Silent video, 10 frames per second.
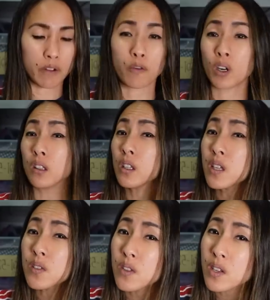it for at
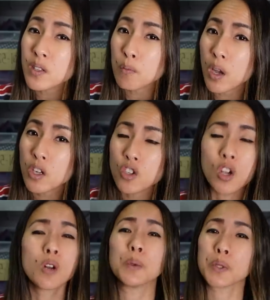least this much.
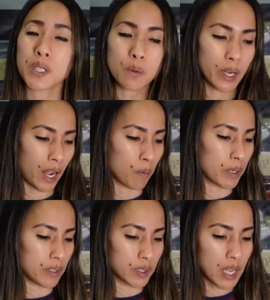We'll see what happens.